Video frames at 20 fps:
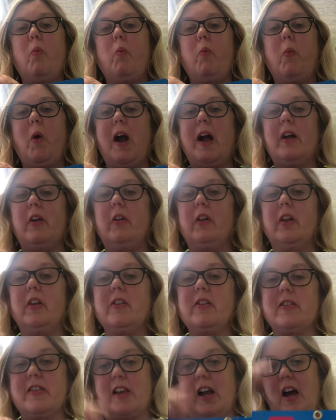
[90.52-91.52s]
Well
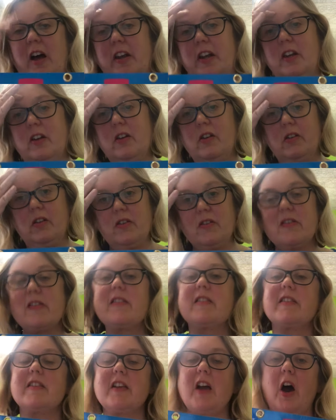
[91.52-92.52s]
done.
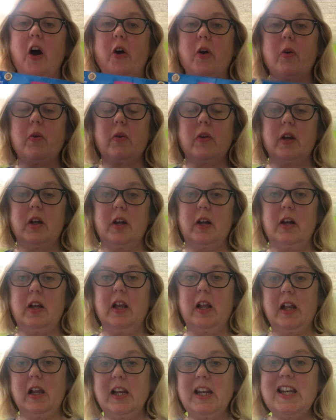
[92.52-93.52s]
So
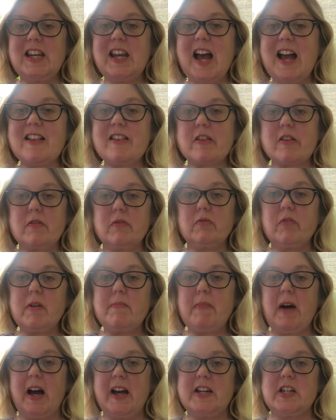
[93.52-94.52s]
let's
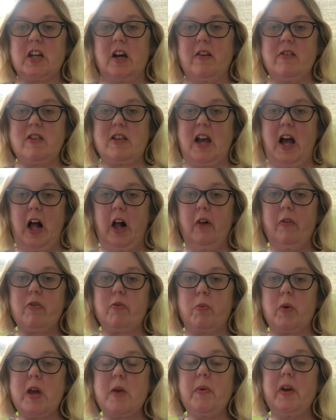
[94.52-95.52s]
remind ourselves,
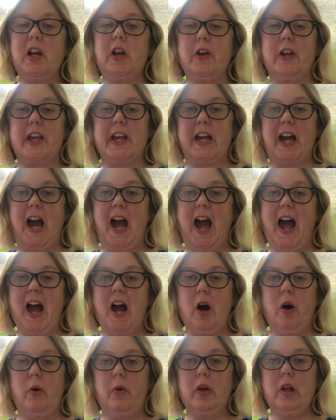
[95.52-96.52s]
we were looking at
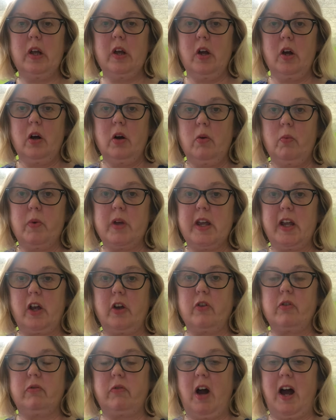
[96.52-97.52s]
how we
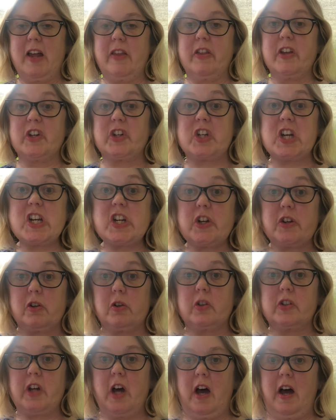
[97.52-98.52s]
could write the
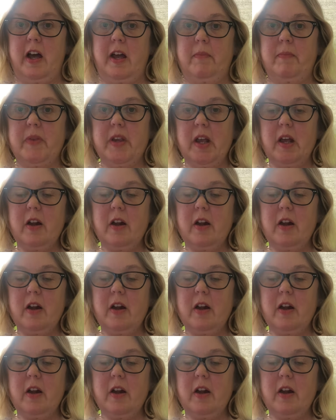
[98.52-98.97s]
digital time.